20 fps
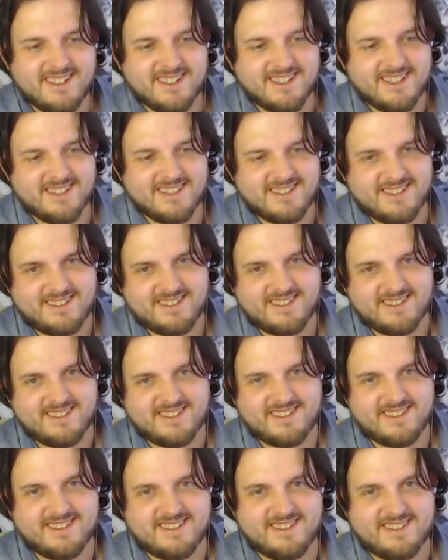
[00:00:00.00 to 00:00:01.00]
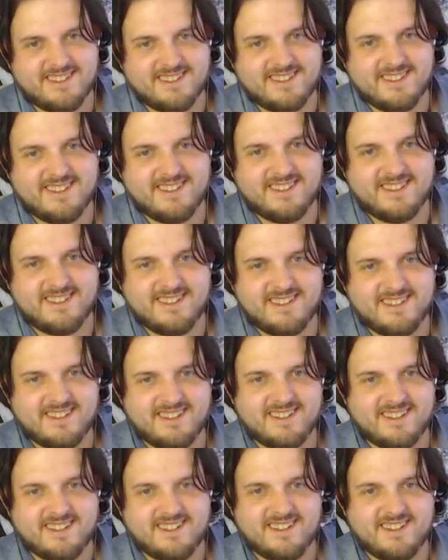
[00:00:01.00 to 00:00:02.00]

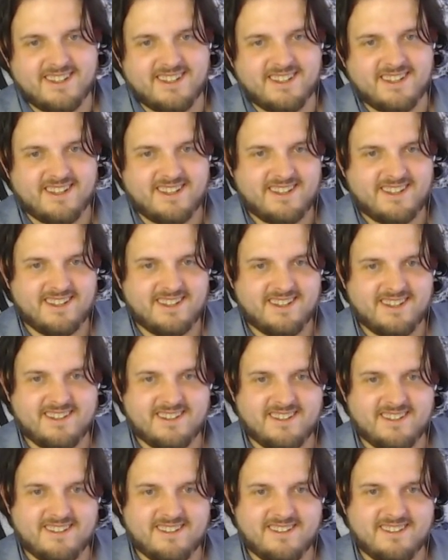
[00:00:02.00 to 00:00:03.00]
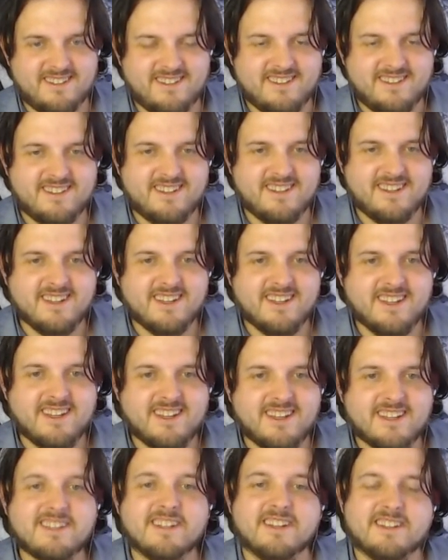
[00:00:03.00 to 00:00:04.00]

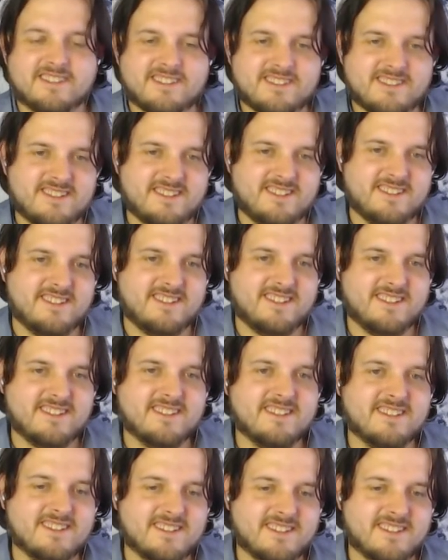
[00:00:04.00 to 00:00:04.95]
[no speech]